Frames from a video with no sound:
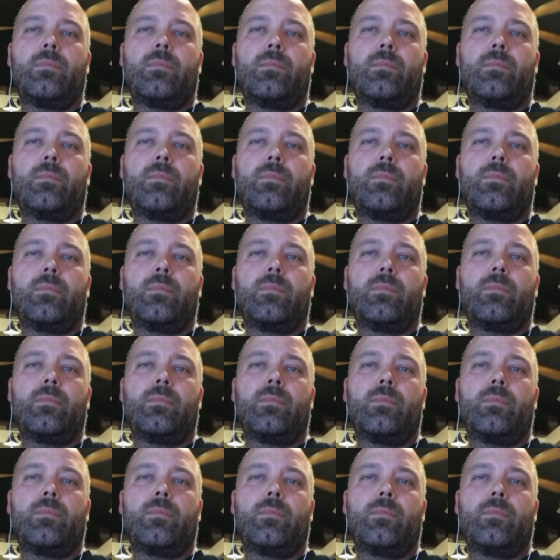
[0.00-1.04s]

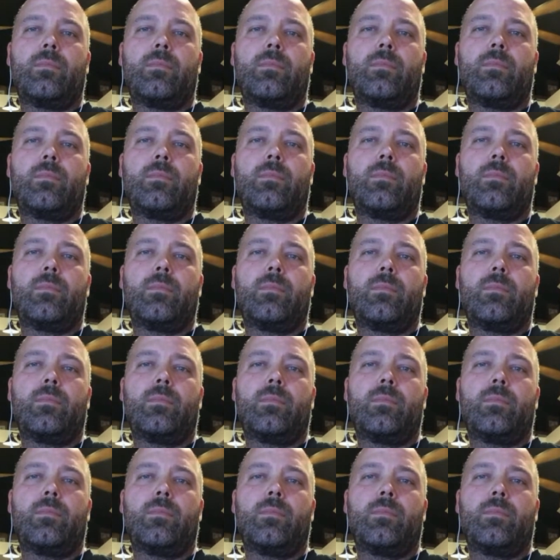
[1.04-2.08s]

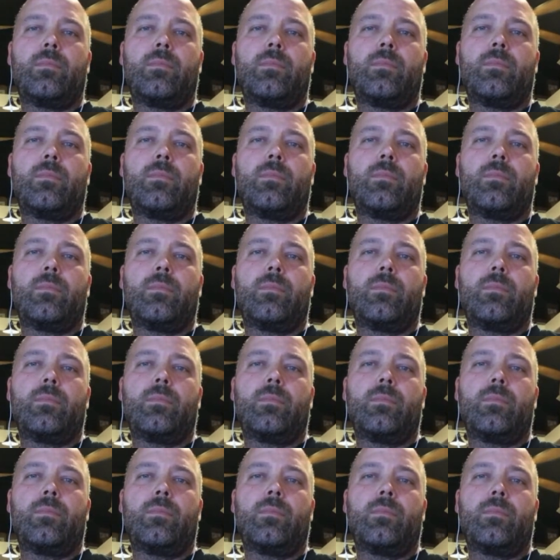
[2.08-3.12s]

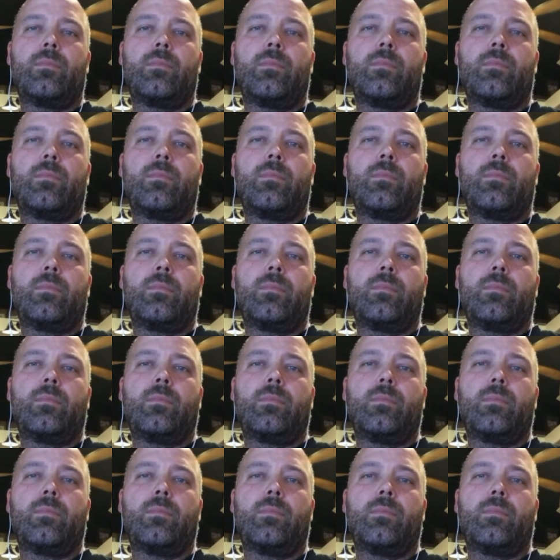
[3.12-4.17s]

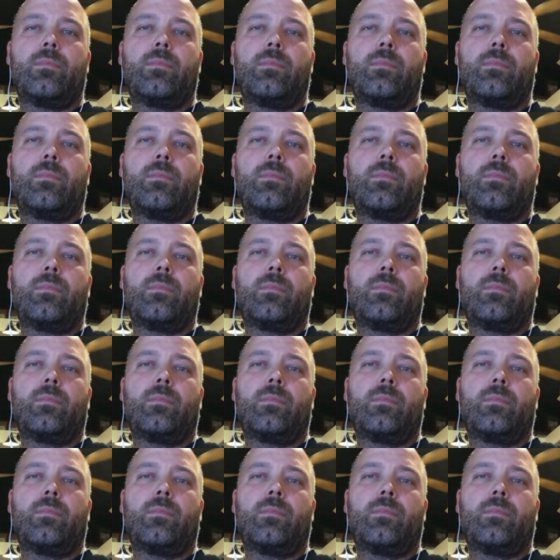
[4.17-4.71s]
The person shown says nothing.